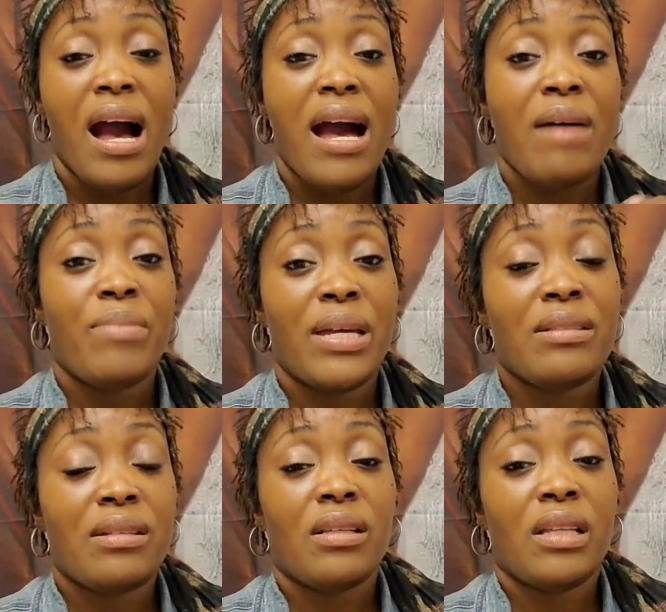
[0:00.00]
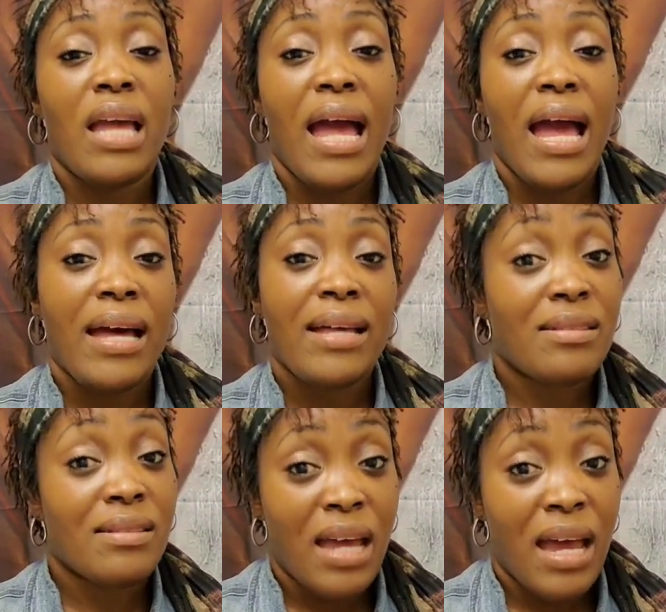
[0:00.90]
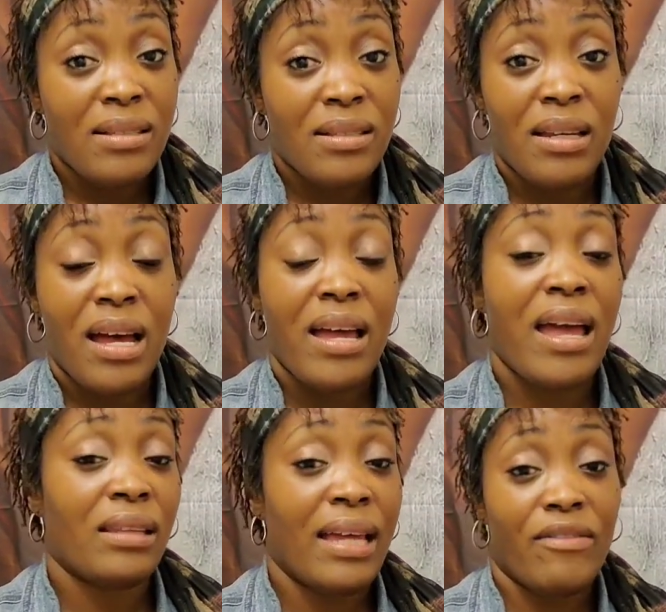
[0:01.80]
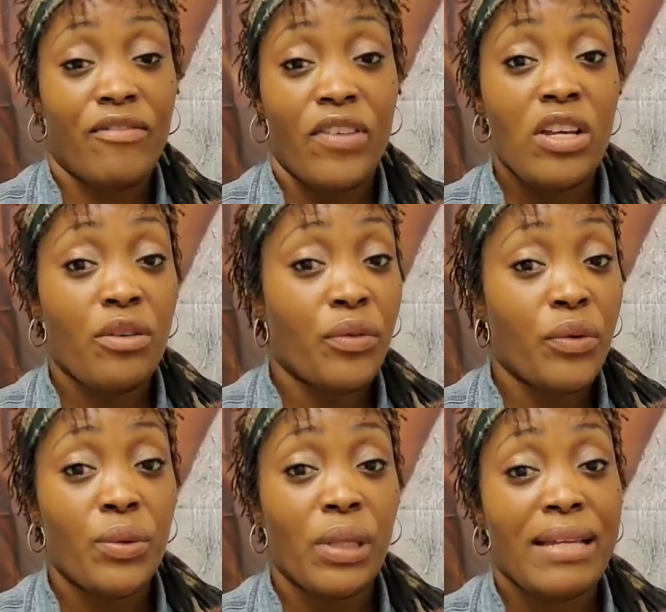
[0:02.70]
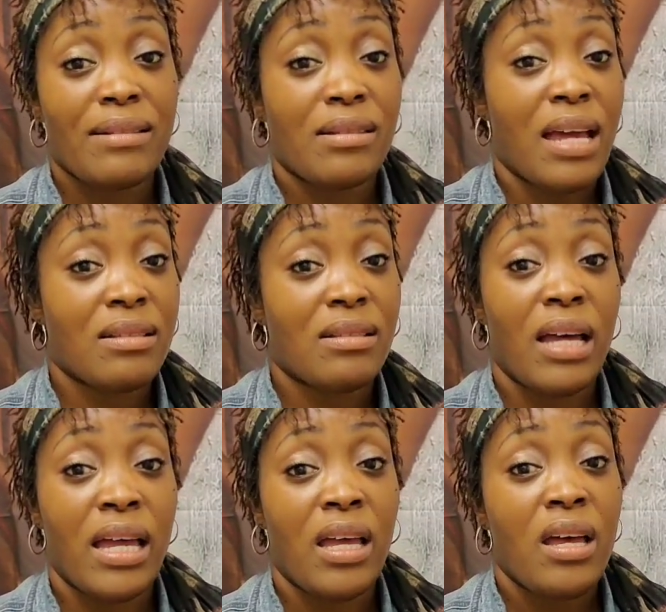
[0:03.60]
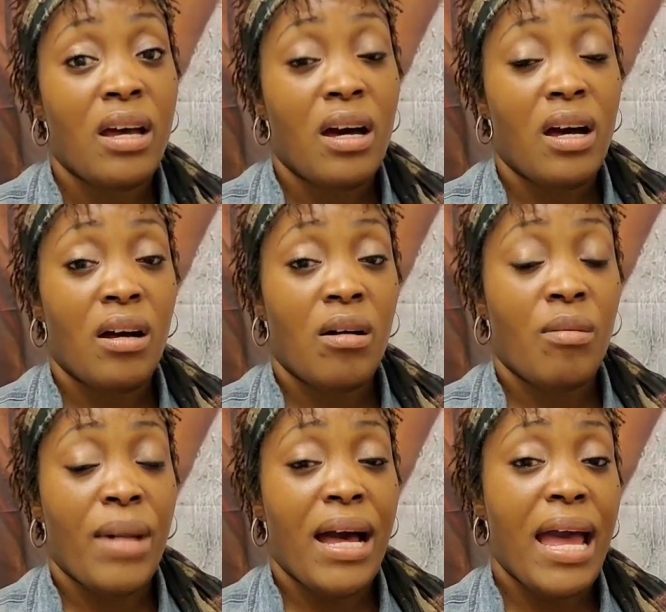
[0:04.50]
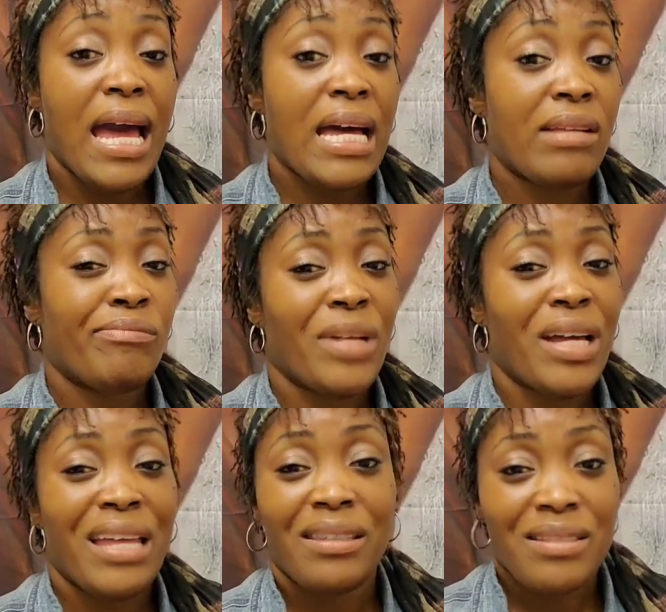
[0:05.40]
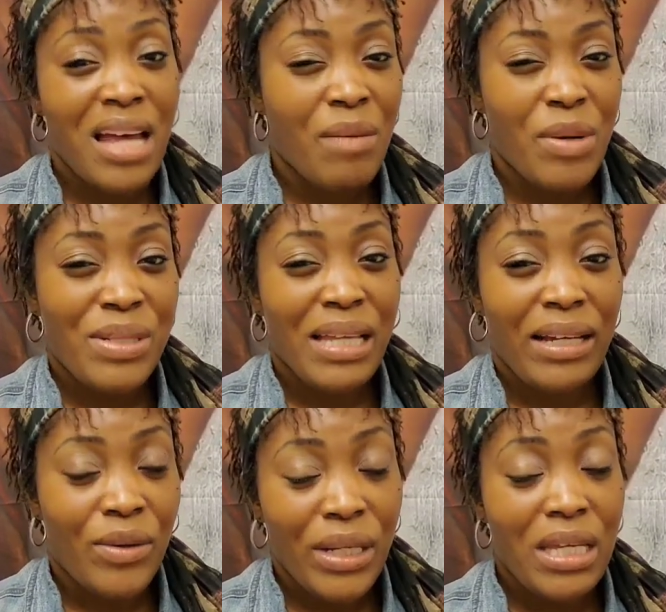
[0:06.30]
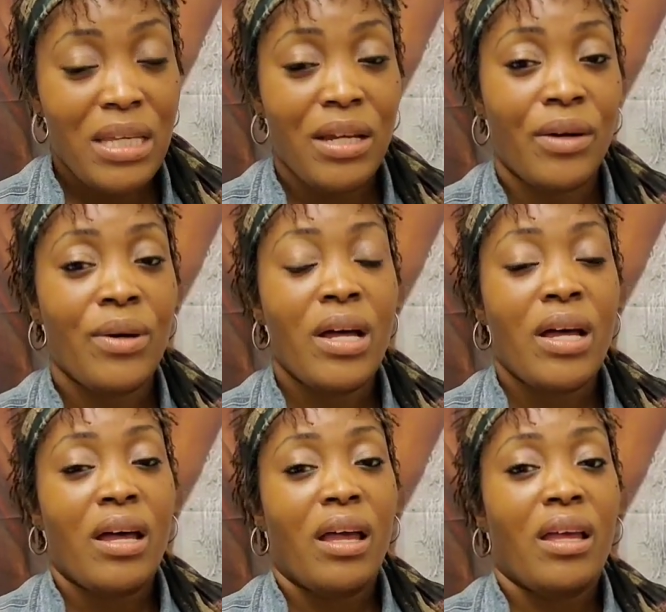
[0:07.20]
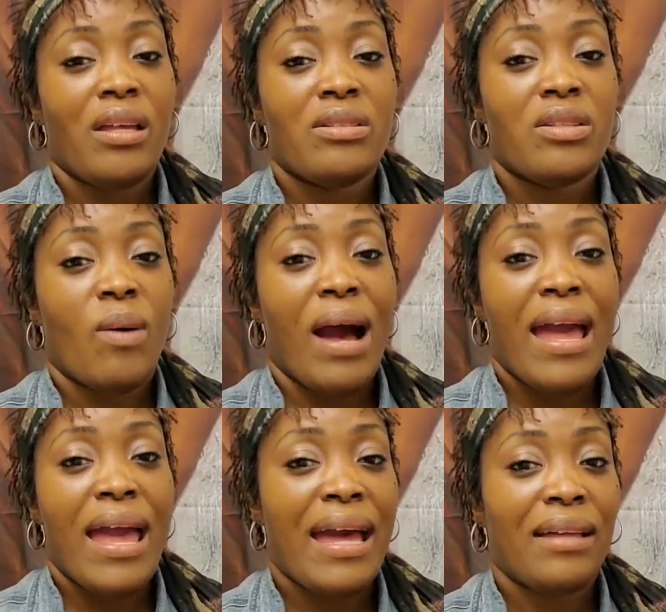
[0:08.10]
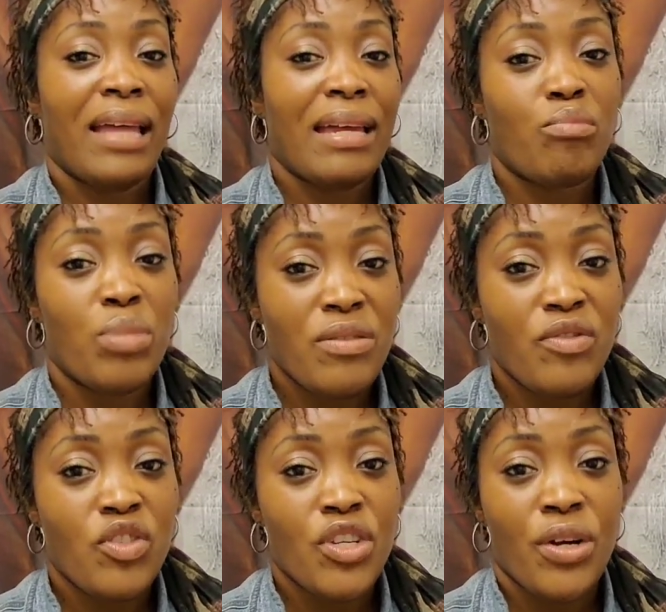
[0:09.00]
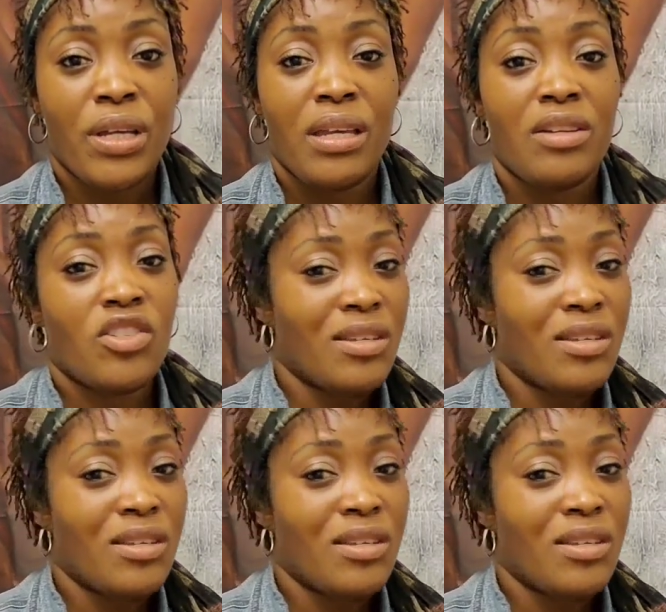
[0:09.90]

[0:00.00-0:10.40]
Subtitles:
I basically had snacks, and I had like finger food, like snacks, like I had, at the time I was like on keto, and so I had like beef jerky,